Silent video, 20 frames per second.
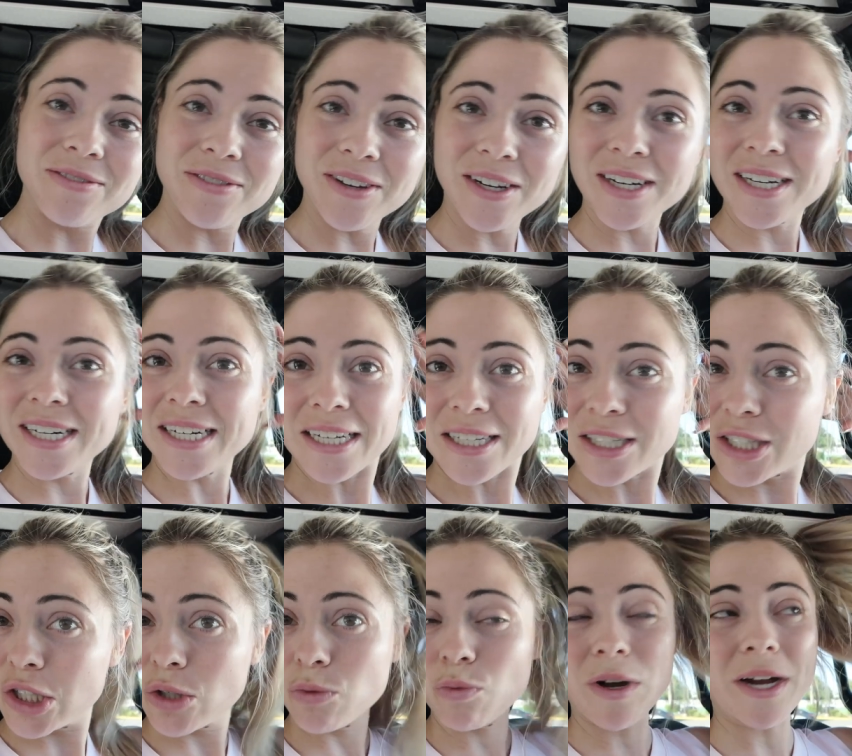Very
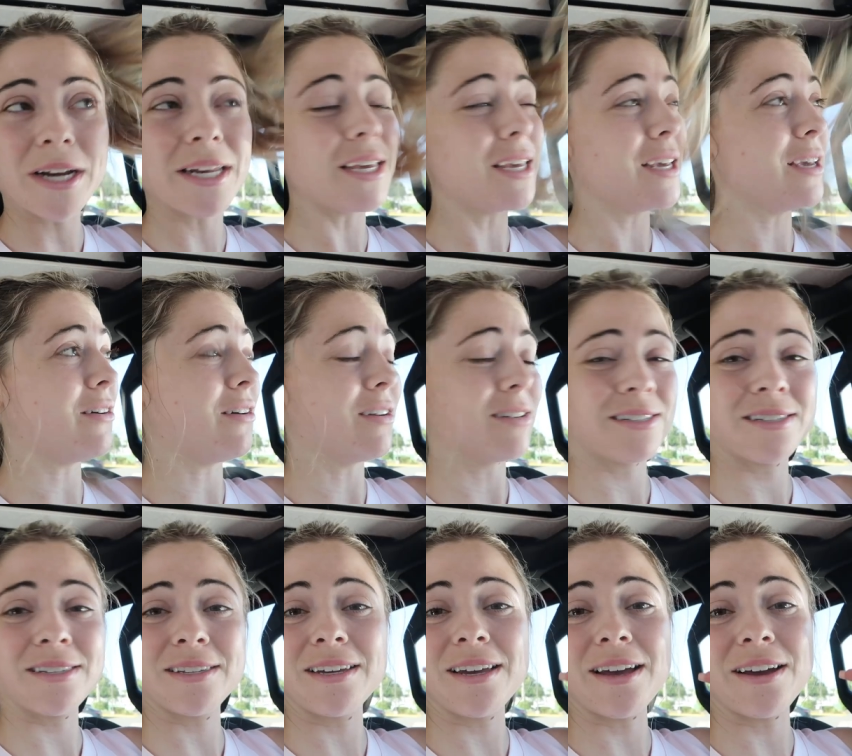sweaty,
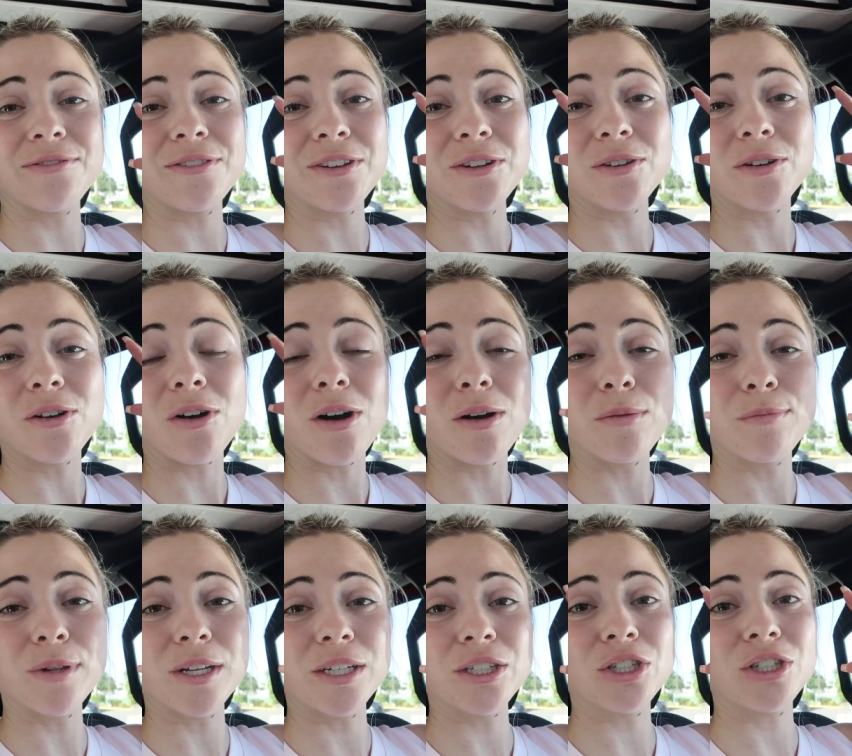honestly, I feel
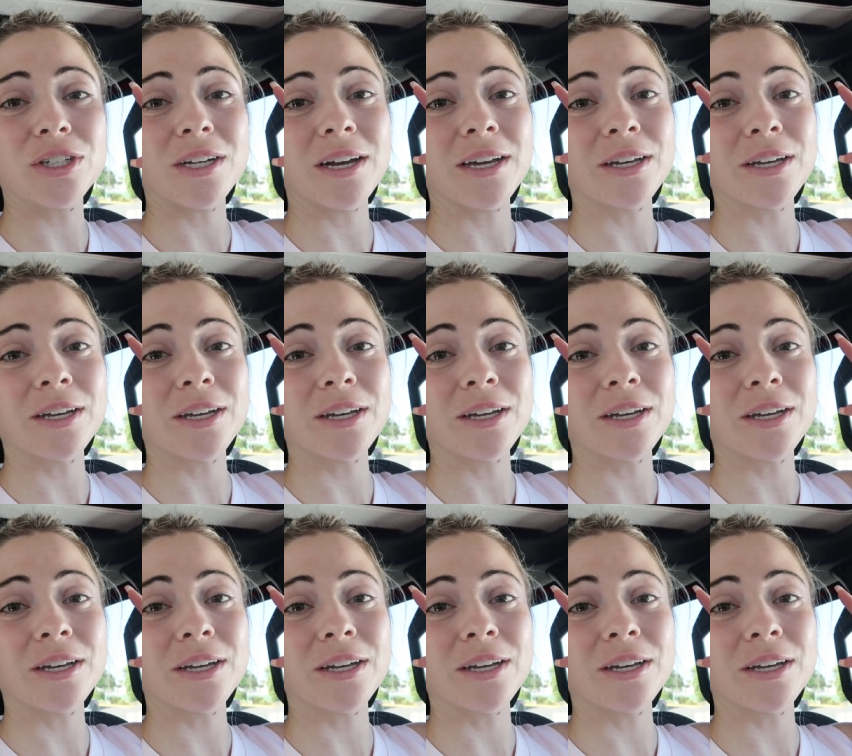accomplished.